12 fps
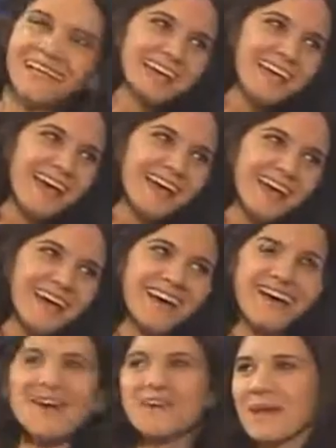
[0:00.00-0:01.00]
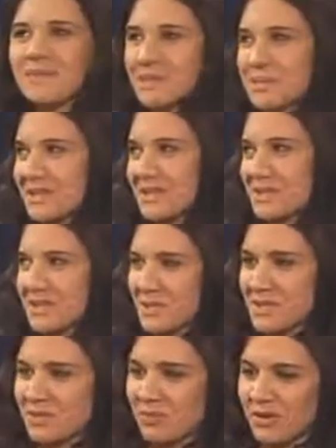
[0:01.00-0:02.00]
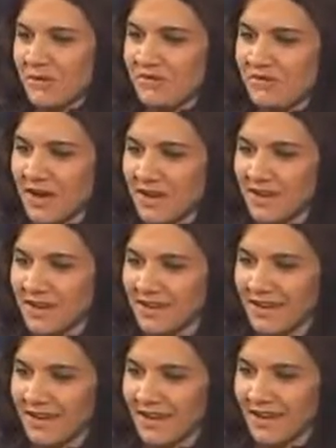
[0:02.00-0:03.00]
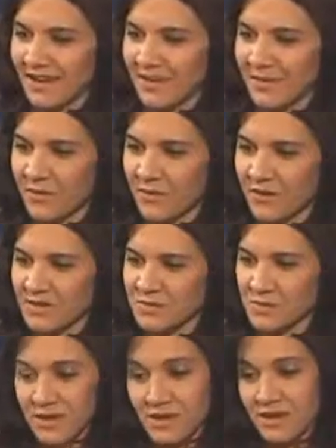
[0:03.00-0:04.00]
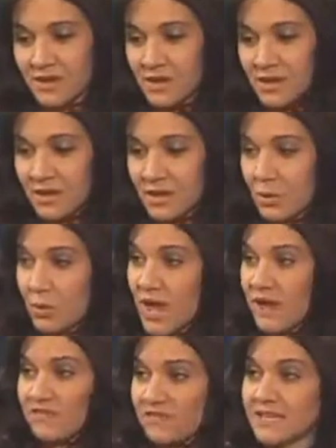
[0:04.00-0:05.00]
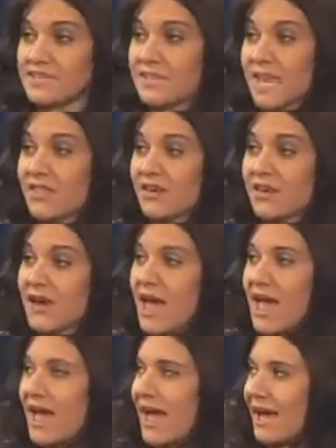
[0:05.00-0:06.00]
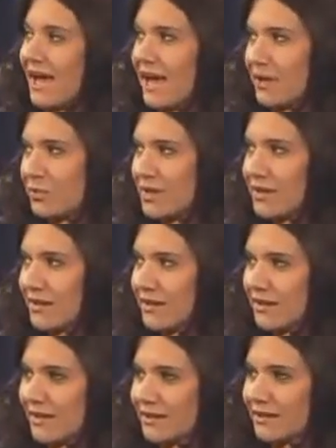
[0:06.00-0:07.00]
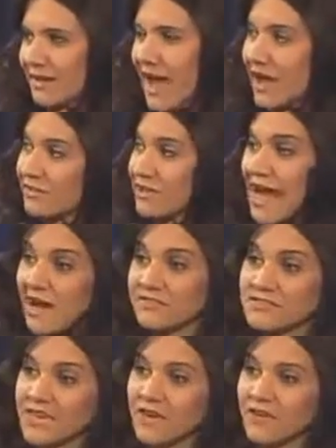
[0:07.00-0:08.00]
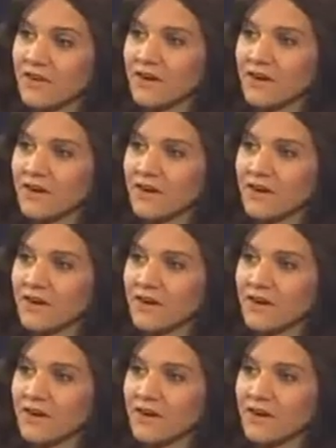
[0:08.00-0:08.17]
Yeah, our chemistry, it's just been fun because we have fun together, and we can have a laugh together, and